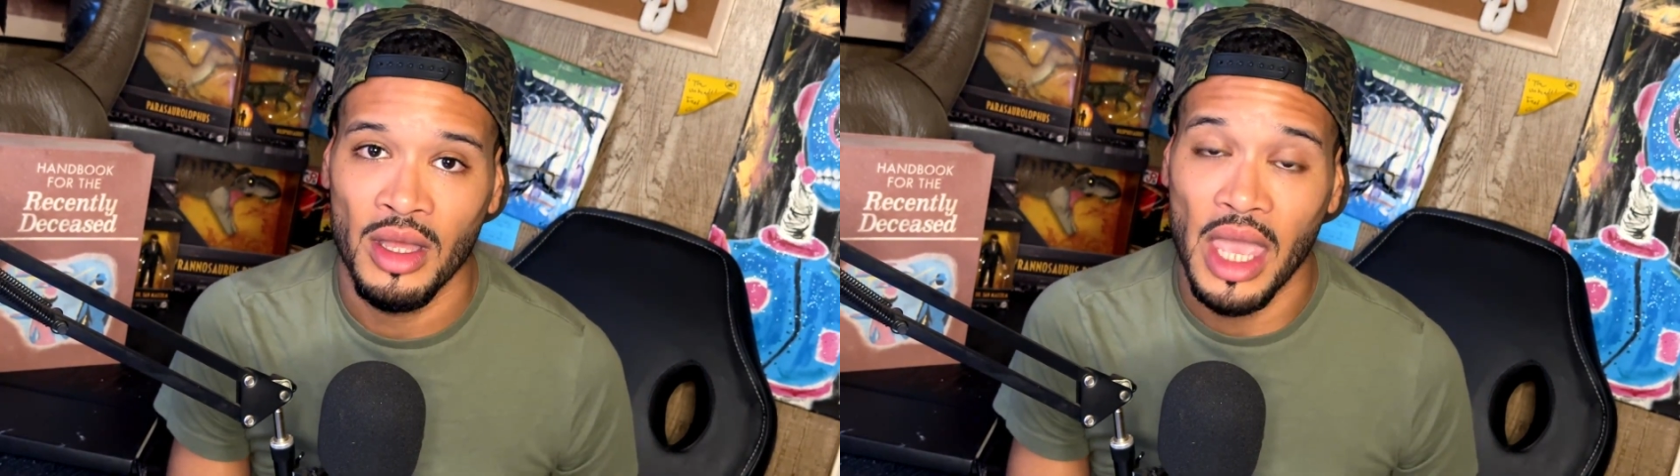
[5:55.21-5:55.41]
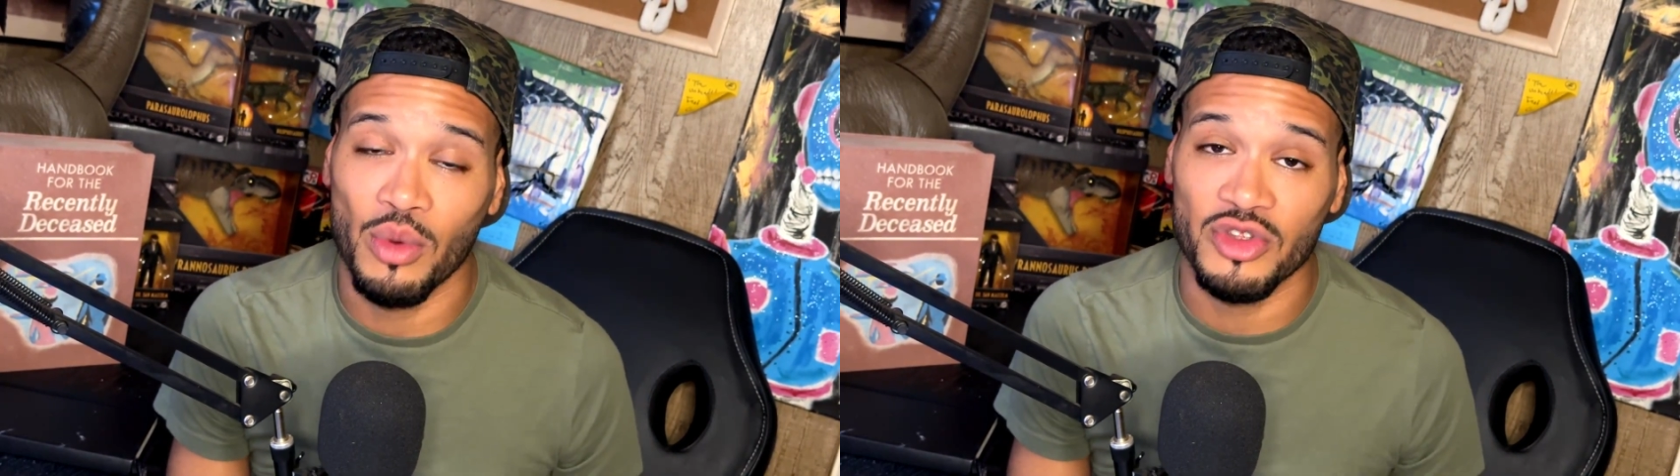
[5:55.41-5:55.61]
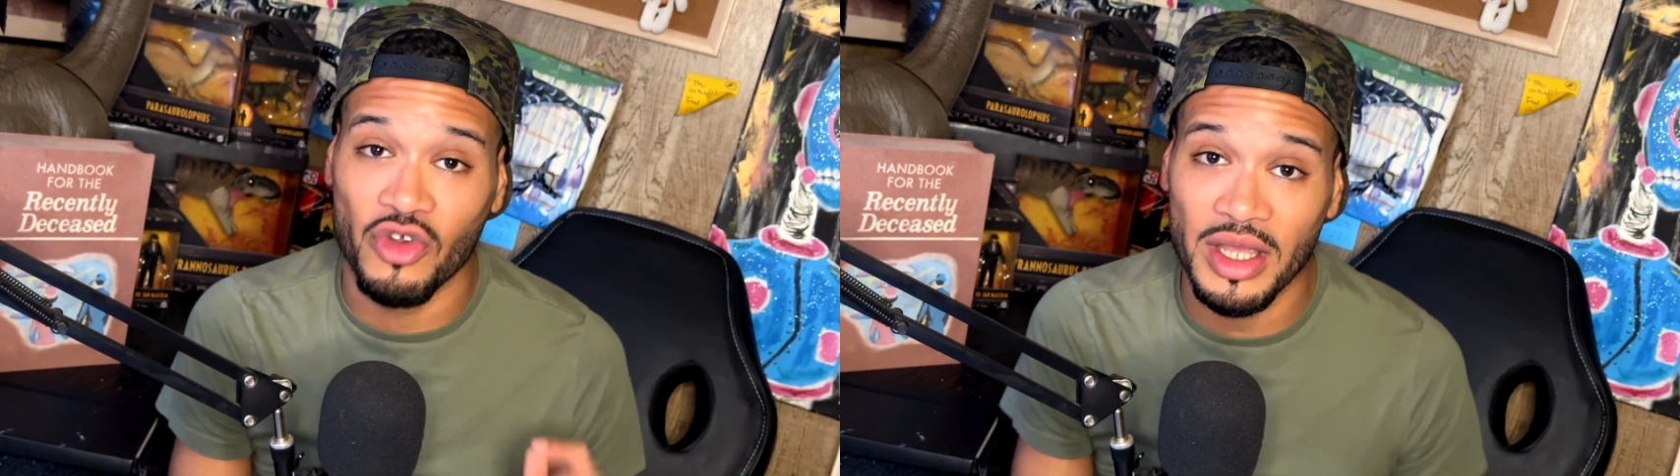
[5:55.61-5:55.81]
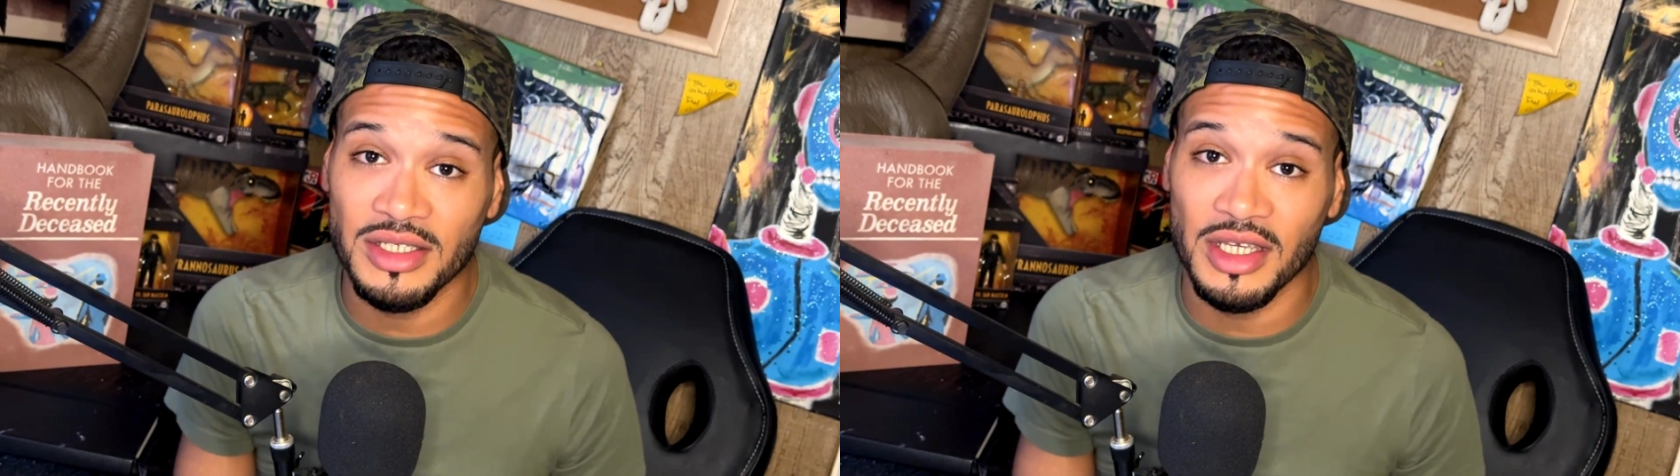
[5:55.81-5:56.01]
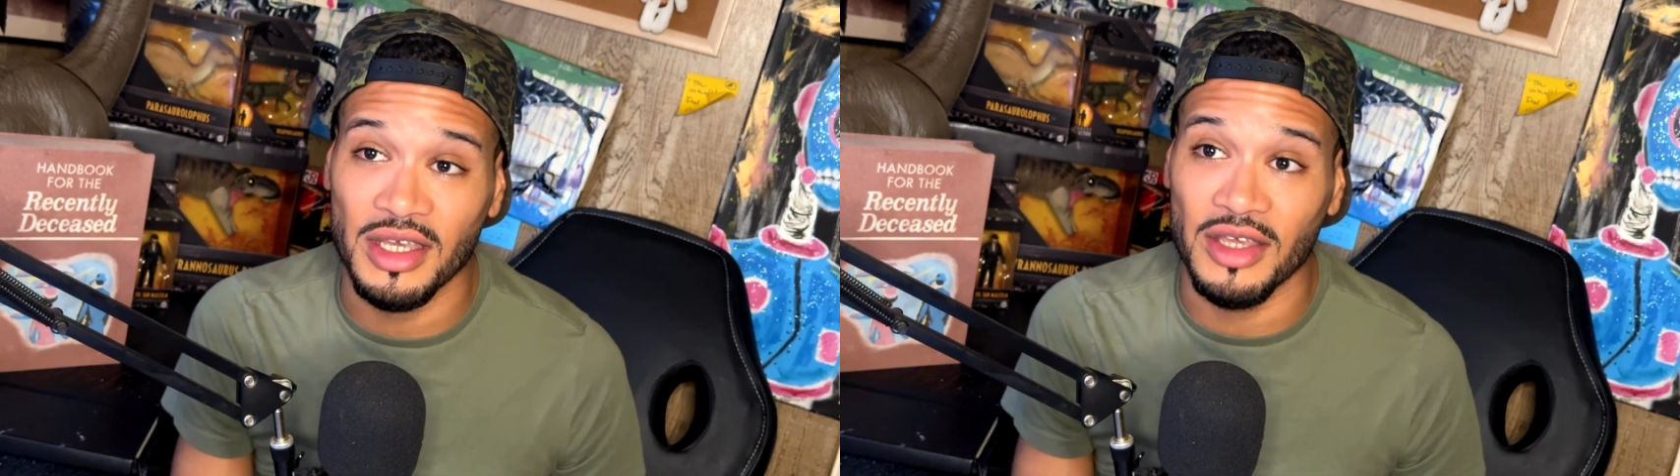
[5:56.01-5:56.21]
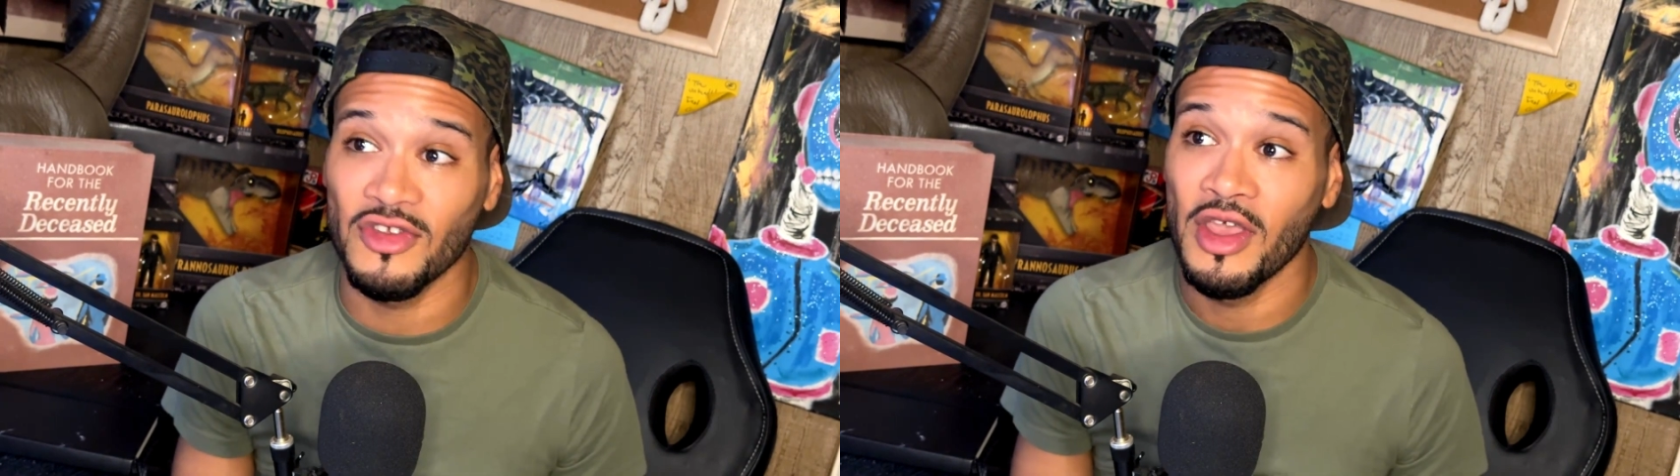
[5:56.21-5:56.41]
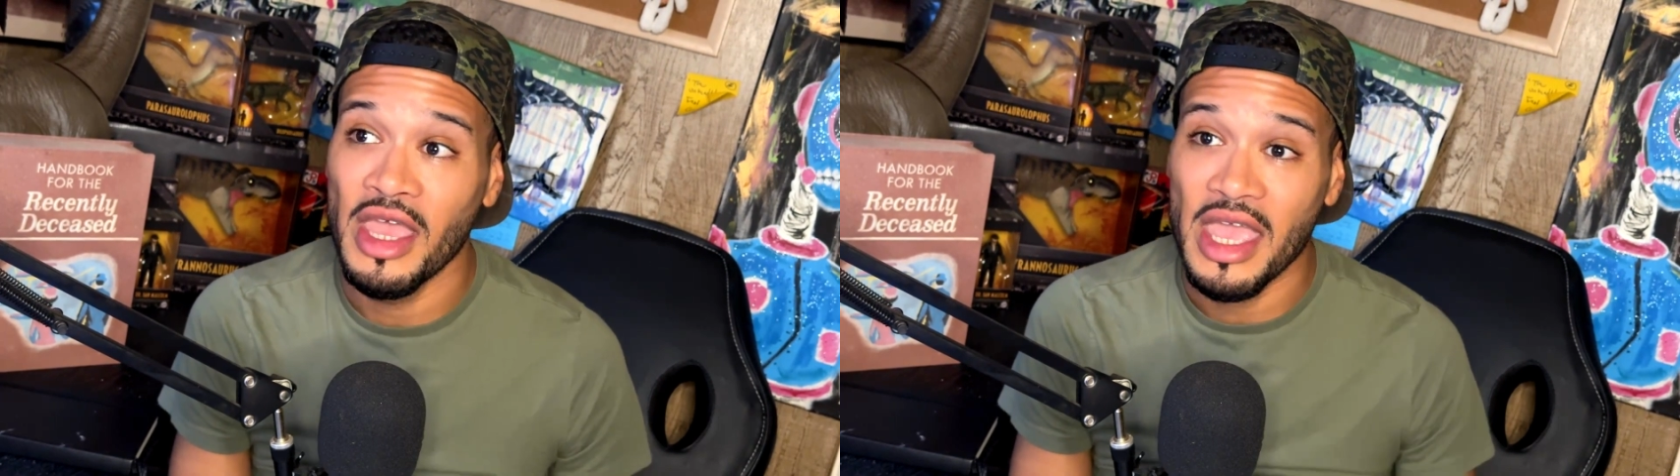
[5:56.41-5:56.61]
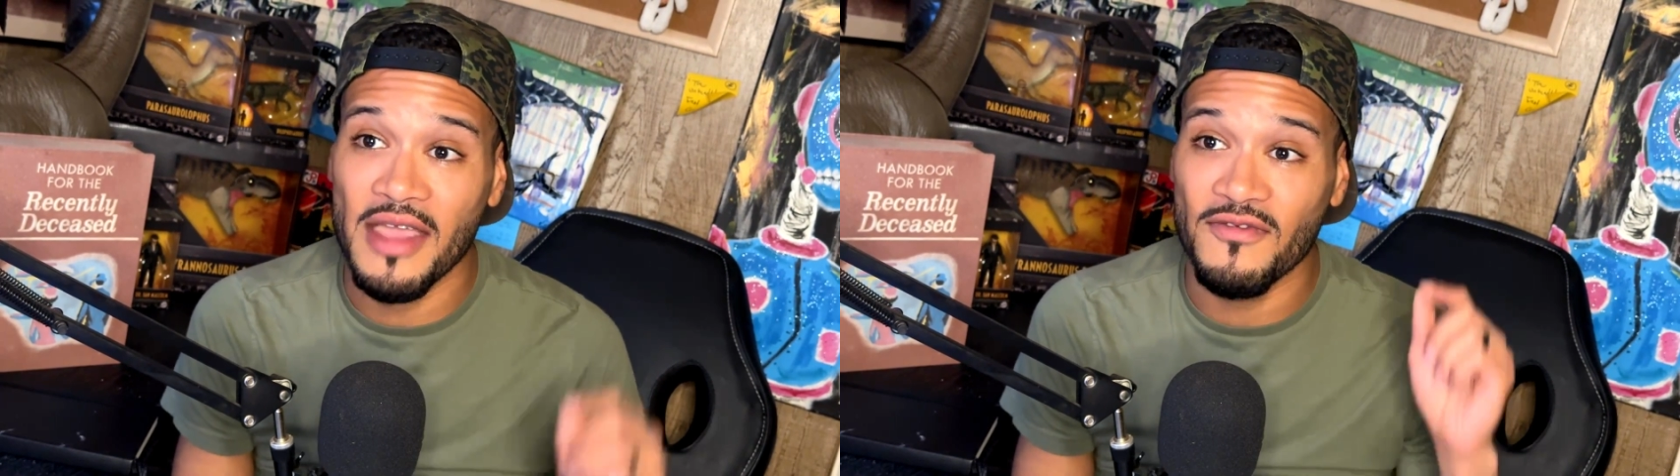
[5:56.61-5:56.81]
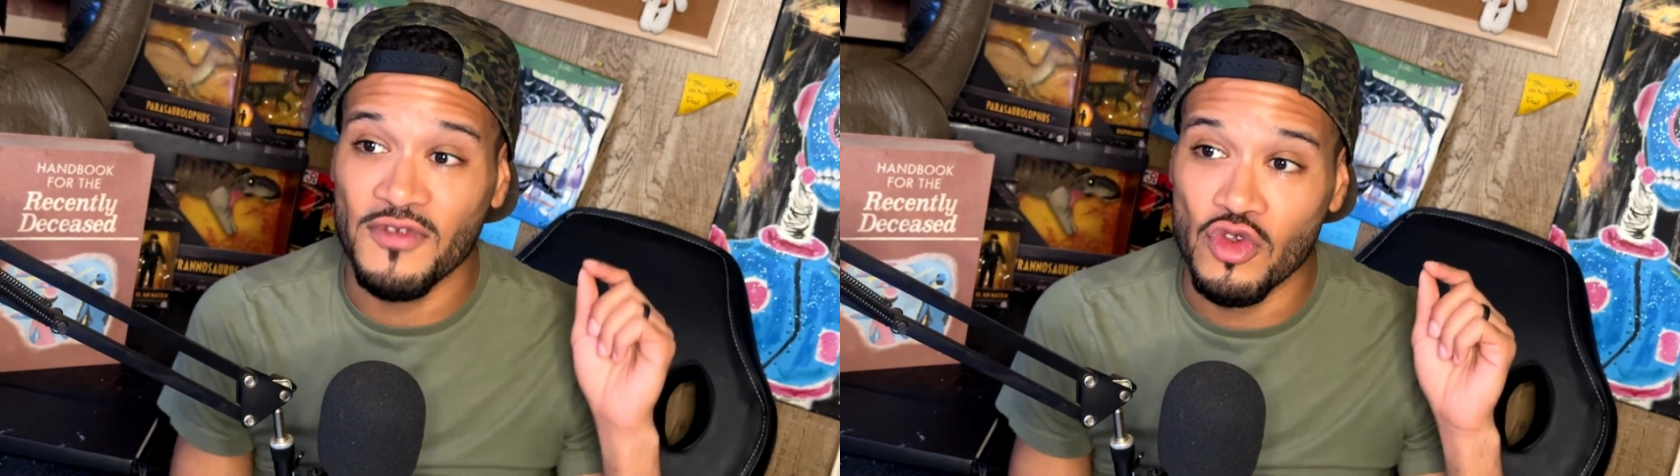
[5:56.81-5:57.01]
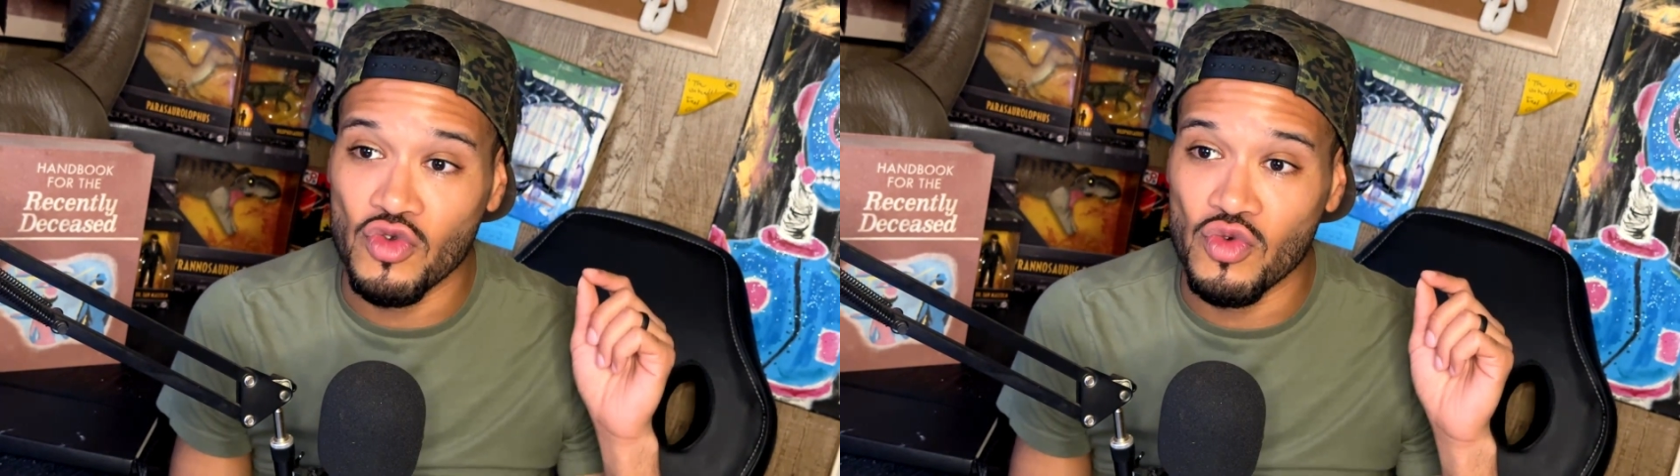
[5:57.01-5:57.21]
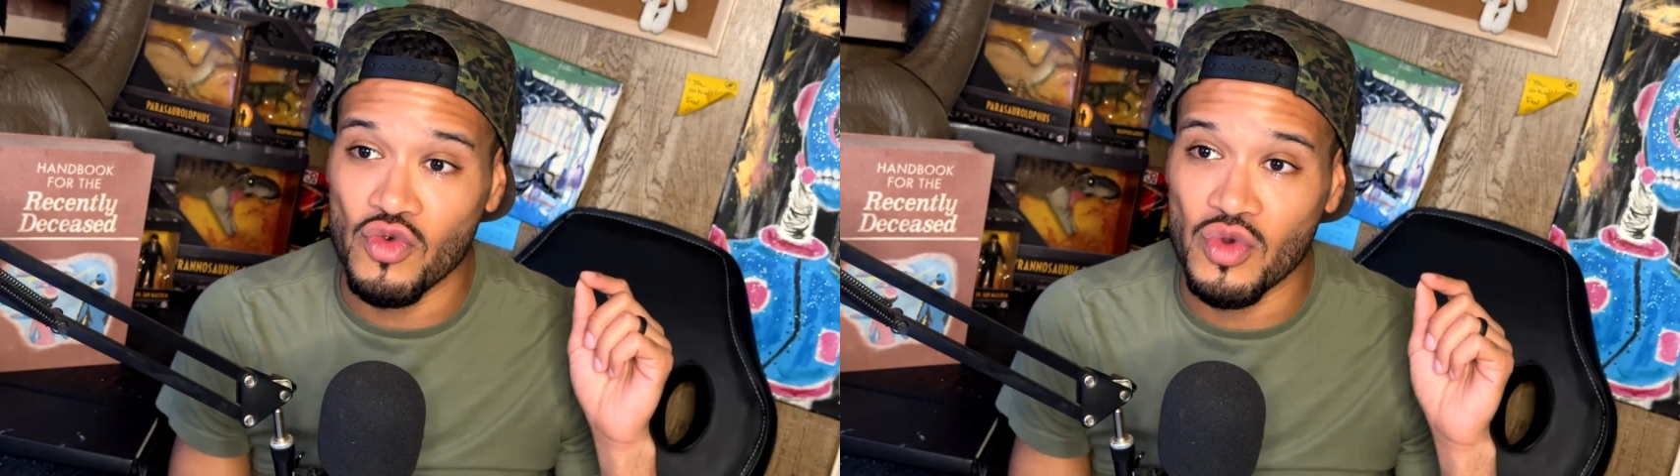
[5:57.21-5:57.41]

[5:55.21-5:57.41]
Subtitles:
And what's crazy is if you